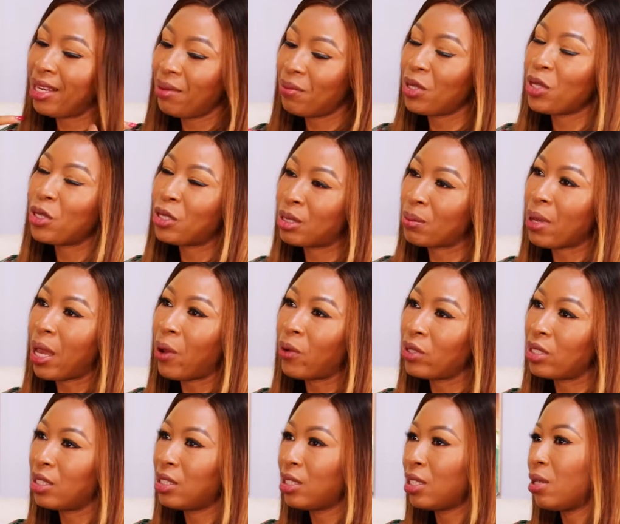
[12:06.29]
Let me use my
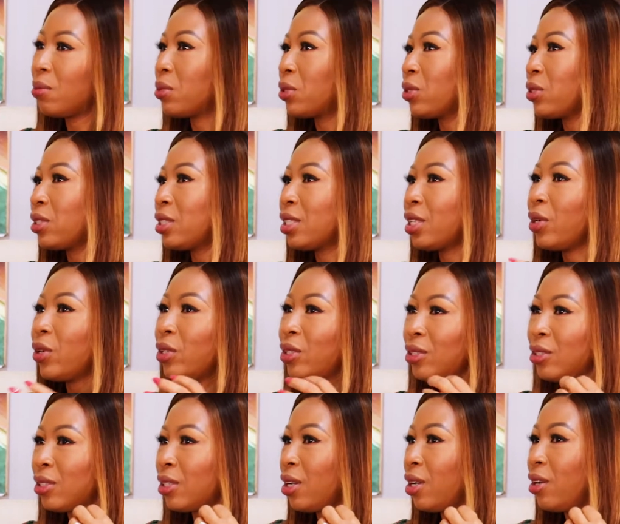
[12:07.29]
own example to tell
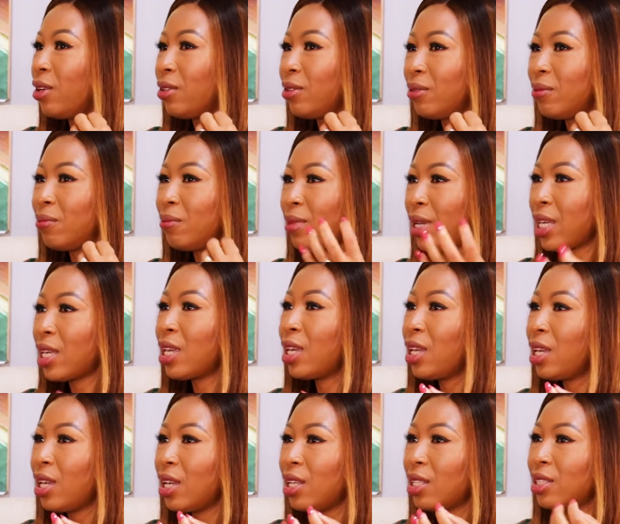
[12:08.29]
you. So my
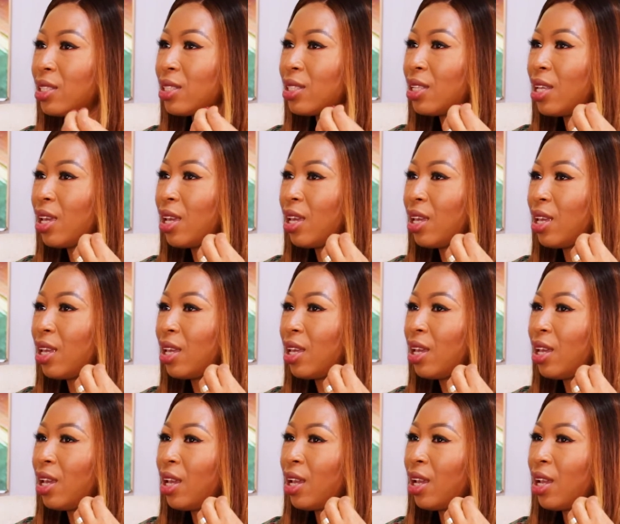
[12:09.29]
kids, they
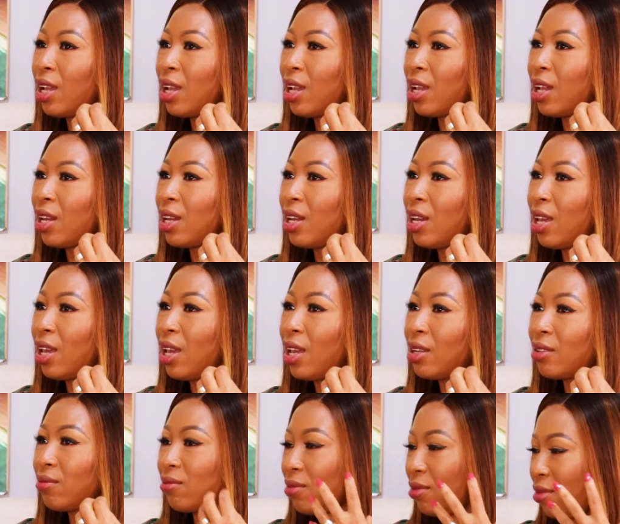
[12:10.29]

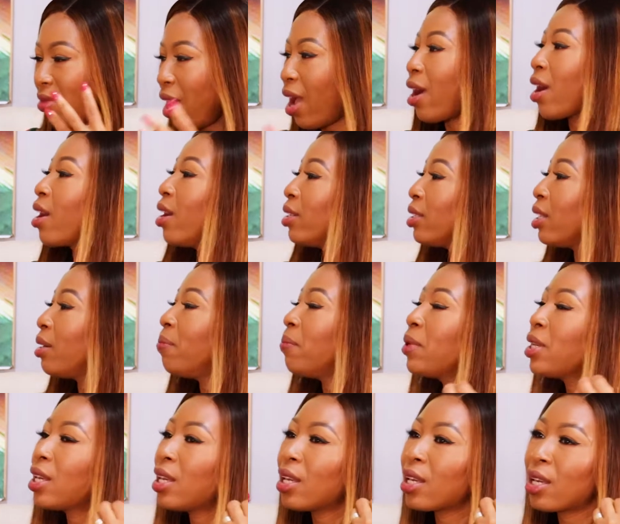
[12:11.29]

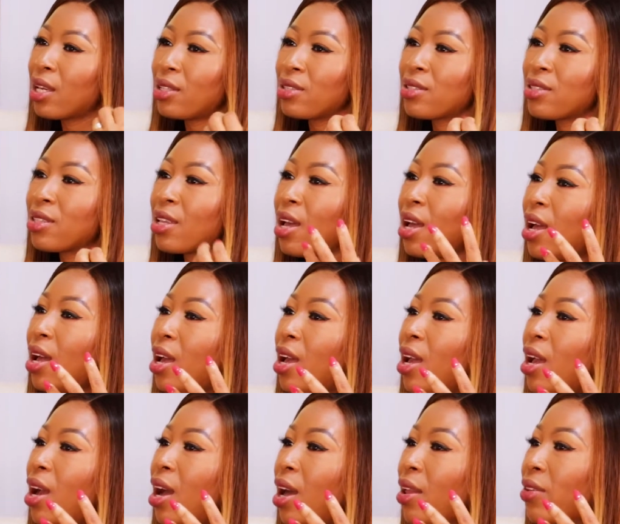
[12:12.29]
academic is
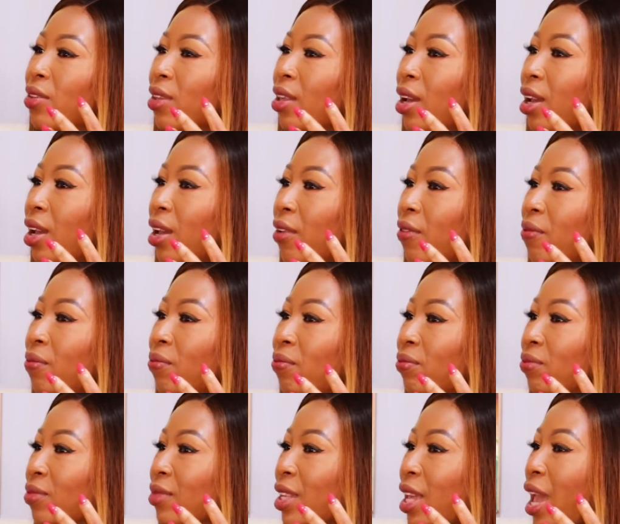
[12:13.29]
there, and
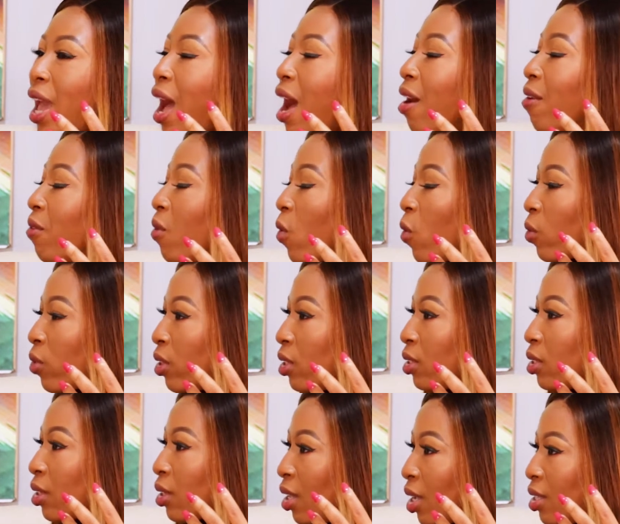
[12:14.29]
then they have all
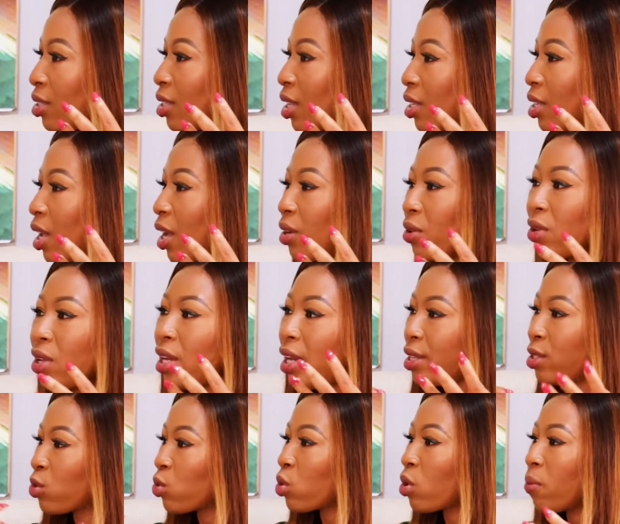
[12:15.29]
the things that they are doing
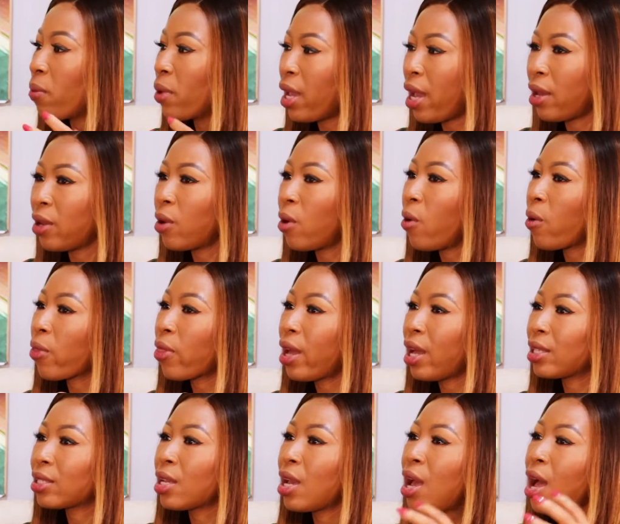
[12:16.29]
like swimming and all
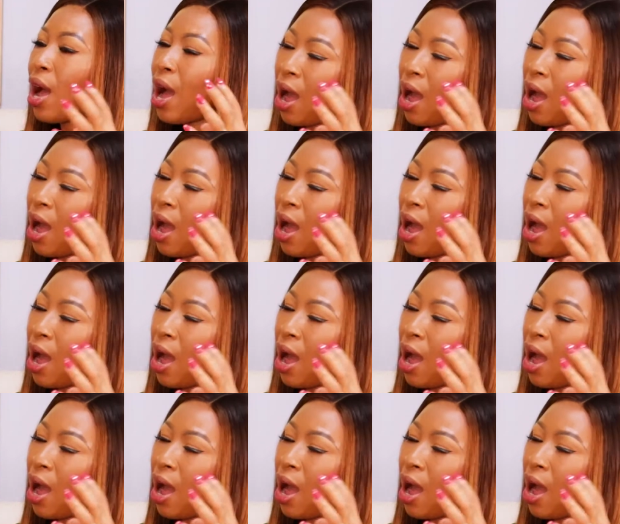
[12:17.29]
that.